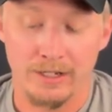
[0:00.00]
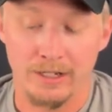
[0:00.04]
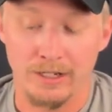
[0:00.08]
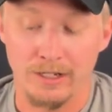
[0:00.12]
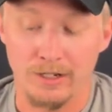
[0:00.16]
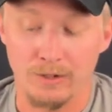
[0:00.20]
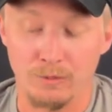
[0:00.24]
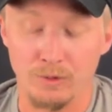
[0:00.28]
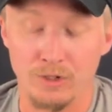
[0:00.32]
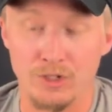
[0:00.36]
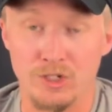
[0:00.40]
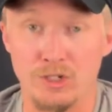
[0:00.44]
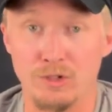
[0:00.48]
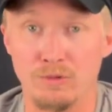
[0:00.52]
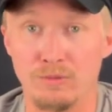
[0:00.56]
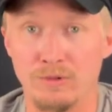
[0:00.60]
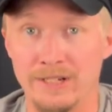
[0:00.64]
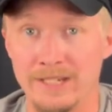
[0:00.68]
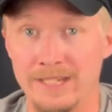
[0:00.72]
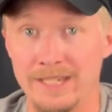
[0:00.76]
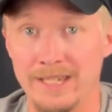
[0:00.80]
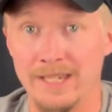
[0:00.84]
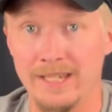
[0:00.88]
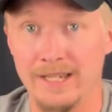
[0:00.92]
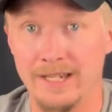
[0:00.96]
which you would
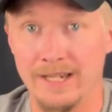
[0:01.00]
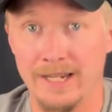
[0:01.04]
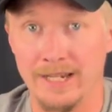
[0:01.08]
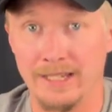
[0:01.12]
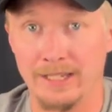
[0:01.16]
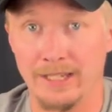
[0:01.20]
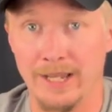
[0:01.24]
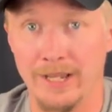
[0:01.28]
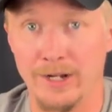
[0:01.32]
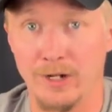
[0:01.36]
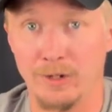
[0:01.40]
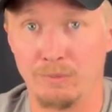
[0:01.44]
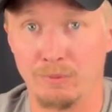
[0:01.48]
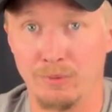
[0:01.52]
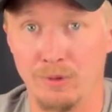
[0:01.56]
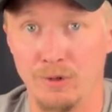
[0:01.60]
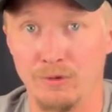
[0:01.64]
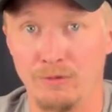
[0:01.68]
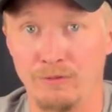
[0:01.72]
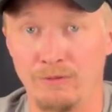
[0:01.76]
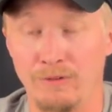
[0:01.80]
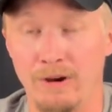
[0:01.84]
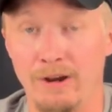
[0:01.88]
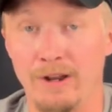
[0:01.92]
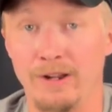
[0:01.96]
get in a lighter
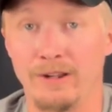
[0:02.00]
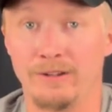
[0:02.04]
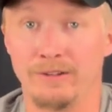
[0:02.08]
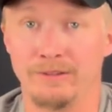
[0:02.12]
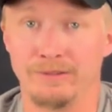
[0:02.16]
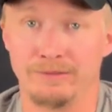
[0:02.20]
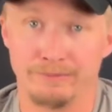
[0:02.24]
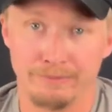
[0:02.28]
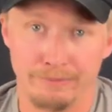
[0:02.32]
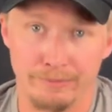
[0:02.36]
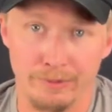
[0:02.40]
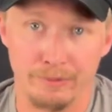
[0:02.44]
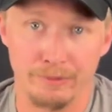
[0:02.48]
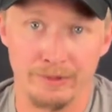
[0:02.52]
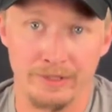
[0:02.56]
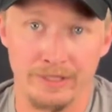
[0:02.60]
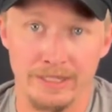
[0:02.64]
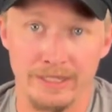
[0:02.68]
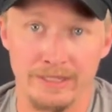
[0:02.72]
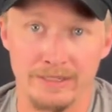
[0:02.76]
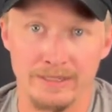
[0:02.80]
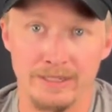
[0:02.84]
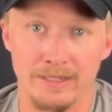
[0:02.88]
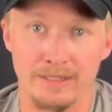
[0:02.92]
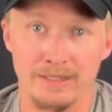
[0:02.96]
profile, but with
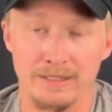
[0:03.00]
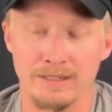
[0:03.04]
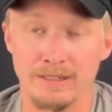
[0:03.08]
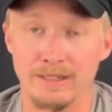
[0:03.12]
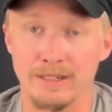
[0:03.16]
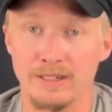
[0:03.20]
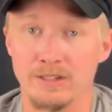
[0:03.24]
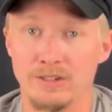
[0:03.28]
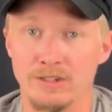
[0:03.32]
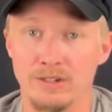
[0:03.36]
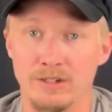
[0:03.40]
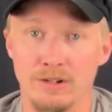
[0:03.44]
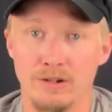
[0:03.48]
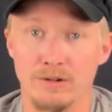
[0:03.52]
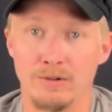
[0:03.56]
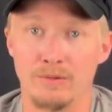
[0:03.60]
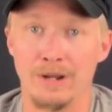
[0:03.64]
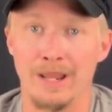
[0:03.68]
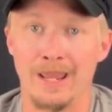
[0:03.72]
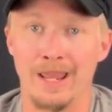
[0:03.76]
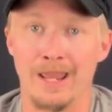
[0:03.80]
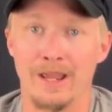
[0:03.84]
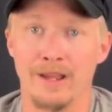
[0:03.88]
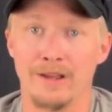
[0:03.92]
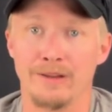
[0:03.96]
these heat sinks you don't
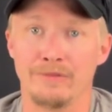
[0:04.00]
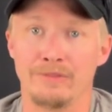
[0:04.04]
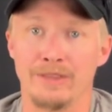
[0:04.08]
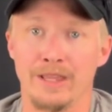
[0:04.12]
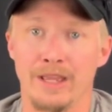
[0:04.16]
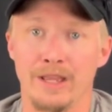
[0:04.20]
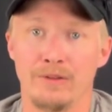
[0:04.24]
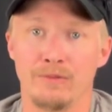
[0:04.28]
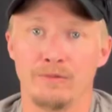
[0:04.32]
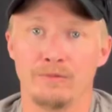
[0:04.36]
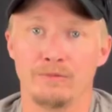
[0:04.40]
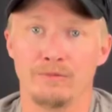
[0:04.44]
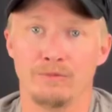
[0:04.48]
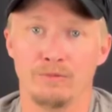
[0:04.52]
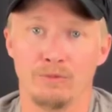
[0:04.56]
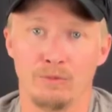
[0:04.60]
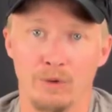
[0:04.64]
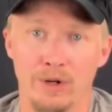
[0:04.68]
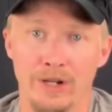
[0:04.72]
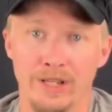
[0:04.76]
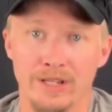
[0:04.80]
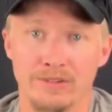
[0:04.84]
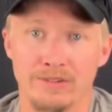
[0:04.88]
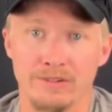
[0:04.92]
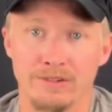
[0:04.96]
have that
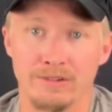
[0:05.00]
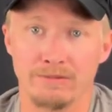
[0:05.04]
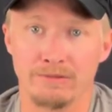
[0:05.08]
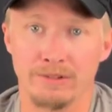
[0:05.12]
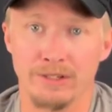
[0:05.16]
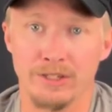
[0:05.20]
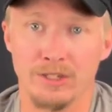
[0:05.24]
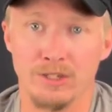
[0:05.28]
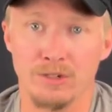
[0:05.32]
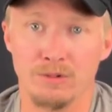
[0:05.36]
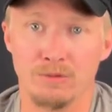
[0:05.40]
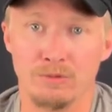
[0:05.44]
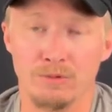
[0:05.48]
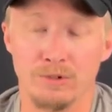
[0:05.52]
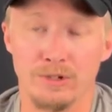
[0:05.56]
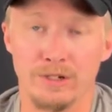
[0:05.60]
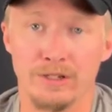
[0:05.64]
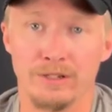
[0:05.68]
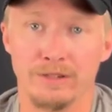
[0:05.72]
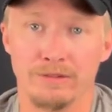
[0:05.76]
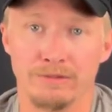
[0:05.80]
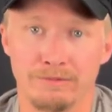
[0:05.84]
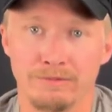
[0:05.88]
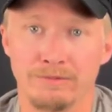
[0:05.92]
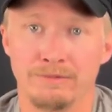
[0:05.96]
risk like you would
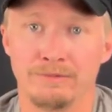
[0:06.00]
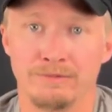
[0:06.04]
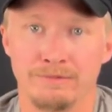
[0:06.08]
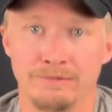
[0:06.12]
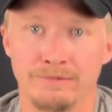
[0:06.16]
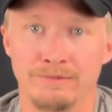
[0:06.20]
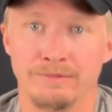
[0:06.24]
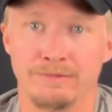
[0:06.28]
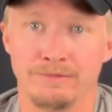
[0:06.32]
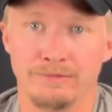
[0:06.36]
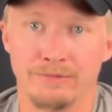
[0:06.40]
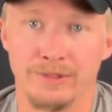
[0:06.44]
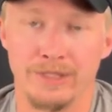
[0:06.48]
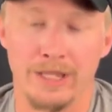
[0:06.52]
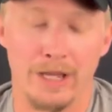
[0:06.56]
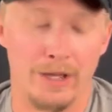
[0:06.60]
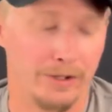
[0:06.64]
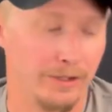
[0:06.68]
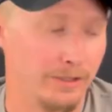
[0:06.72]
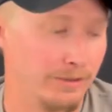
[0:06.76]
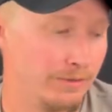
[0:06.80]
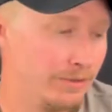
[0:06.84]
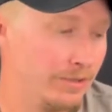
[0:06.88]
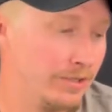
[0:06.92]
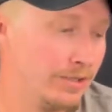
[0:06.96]
without
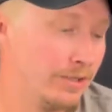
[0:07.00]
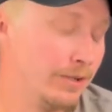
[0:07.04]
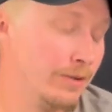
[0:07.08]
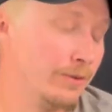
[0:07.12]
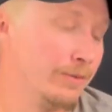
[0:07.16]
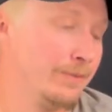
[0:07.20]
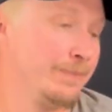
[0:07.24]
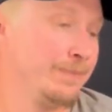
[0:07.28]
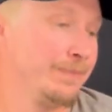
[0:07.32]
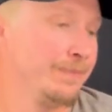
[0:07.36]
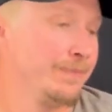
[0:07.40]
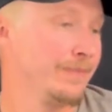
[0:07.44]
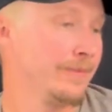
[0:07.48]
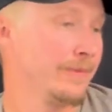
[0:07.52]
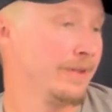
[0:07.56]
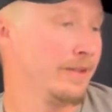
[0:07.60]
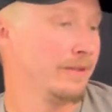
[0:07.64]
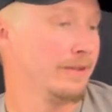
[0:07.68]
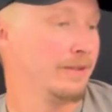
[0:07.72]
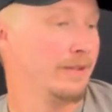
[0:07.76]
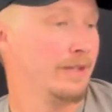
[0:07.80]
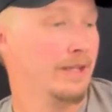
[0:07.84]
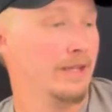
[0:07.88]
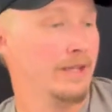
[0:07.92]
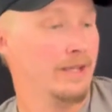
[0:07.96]
it. So
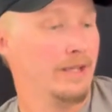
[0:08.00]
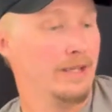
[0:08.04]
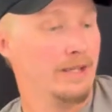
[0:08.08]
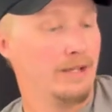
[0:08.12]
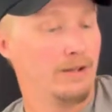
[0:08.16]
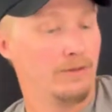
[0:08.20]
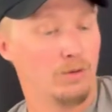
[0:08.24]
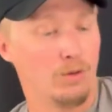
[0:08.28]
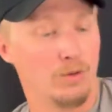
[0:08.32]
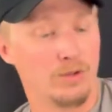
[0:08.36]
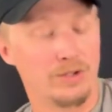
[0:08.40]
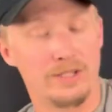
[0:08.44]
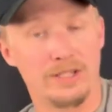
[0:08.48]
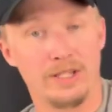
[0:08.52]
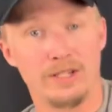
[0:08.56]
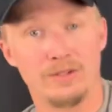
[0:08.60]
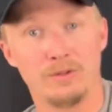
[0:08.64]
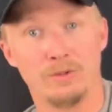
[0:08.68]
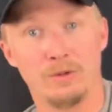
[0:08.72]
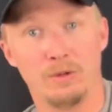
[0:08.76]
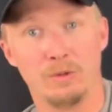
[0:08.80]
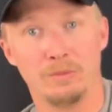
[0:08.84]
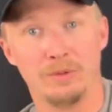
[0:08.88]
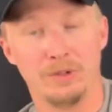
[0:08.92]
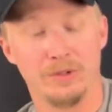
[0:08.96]
of course that's
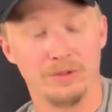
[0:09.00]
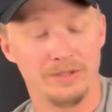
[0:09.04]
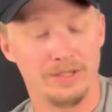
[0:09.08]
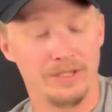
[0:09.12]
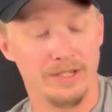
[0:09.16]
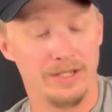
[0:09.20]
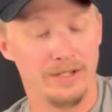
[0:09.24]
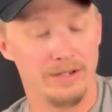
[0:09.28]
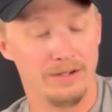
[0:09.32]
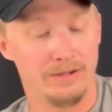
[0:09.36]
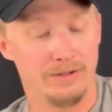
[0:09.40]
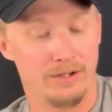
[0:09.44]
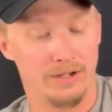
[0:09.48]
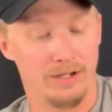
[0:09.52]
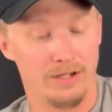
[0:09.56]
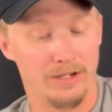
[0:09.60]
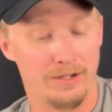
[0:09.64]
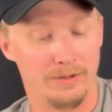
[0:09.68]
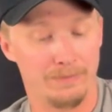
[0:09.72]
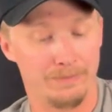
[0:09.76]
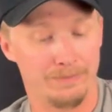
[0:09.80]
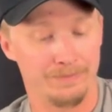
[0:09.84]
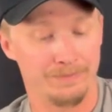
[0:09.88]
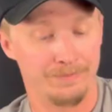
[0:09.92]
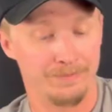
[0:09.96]
all built in.
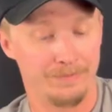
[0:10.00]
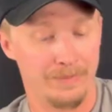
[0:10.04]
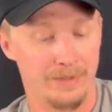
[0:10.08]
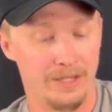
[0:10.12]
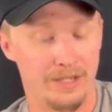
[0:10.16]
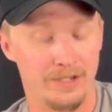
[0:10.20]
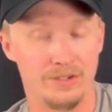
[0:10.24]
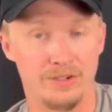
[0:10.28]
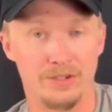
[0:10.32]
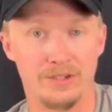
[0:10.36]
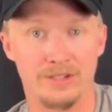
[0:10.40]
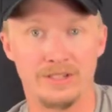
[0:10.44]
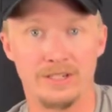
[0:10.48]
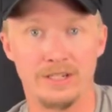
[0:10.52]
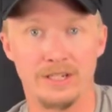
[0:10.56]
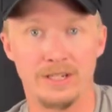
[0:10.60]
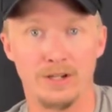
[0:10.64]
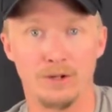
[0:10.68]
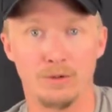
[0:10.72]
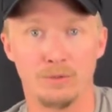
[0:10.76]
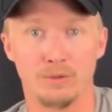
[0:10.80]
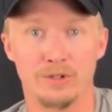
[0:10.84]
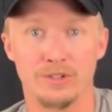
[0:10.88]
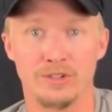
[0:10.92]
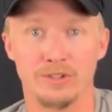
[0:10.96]
As you can see
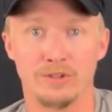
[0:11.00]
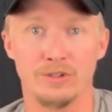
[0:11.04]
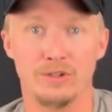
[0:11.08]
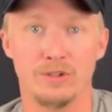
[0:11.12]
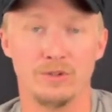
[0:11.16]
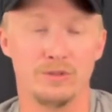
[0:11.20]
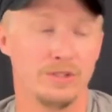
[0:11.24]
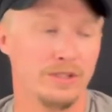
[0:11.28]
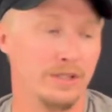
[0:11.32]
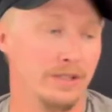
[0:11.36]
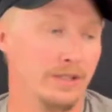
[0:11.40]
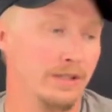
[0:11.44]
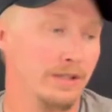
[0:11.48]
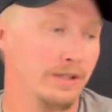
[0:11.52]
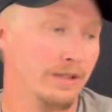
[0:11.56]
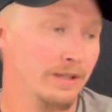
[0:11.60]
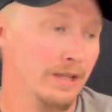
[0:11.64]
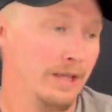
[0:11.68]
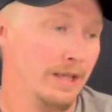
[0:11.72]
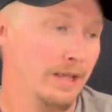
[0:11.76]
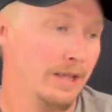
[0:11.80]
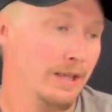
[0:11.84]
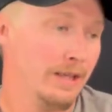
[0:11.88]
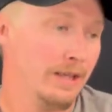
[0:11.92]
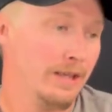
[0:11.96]
here, we're still using
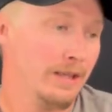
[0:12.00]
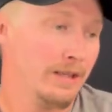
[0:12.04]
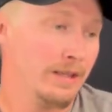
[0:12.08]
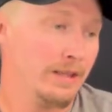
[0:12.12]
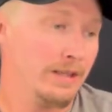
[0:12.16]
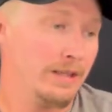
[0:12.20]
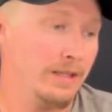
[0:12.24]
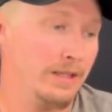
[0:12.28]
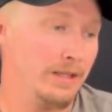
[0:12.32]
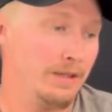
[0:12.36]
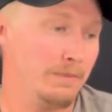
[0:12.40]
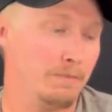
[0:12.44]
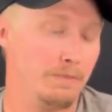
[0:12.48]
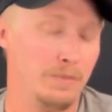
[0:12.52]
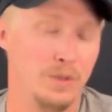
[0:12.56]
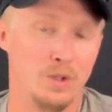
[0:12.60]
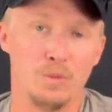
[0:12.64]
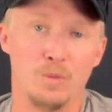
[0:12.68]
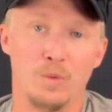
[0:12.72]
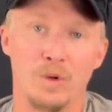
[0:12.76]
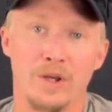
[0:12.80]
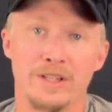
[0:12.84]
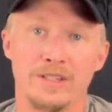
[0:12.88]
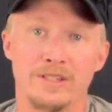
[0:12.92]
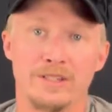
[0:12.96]
the
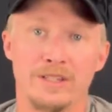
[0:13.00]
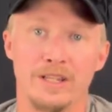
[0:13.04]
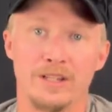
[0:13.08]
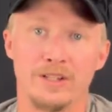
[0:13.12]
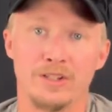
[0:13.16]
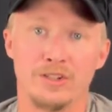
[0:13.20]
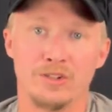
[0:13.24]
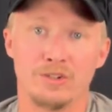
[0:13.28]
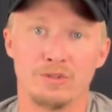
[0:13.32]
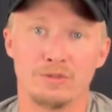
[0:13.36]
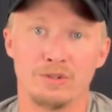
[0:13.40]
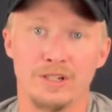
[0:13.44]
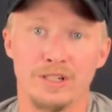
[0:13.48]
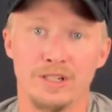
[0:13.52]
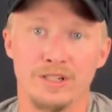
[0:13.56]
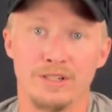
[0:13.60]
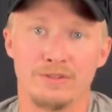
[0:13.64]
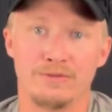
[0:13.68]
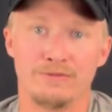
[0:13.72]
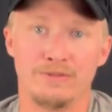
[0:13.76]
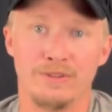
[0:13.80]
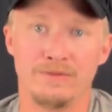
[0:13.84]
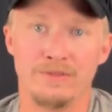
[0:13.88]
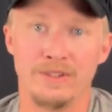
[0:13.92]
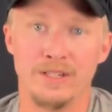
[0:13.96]
Midwest Industries
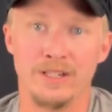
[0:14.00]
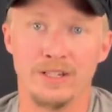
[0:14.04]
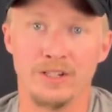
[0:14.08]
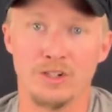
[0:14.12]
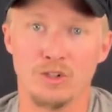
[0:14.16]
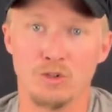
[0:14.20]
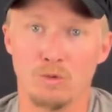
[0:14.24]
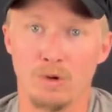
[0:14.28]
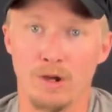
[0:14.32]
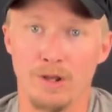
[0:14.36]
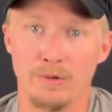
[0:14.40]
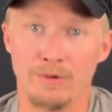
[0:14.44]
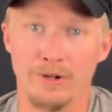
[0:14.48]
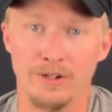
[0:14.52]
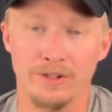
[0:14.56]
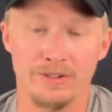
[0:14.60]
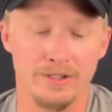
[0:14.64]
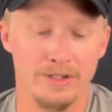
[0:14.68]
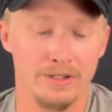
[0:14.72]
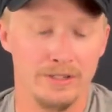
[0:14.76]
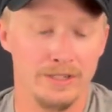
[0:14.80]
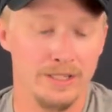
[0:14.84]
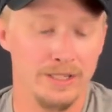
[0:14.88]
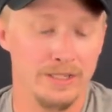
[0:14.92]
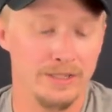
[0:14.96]
15-inch quad rails
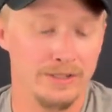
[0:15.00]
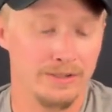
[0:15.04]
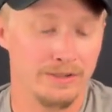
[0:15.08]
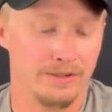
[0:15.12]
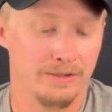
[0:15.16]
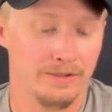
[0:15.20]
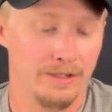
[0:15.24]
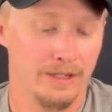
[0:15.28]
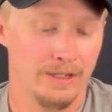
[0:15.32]
on these.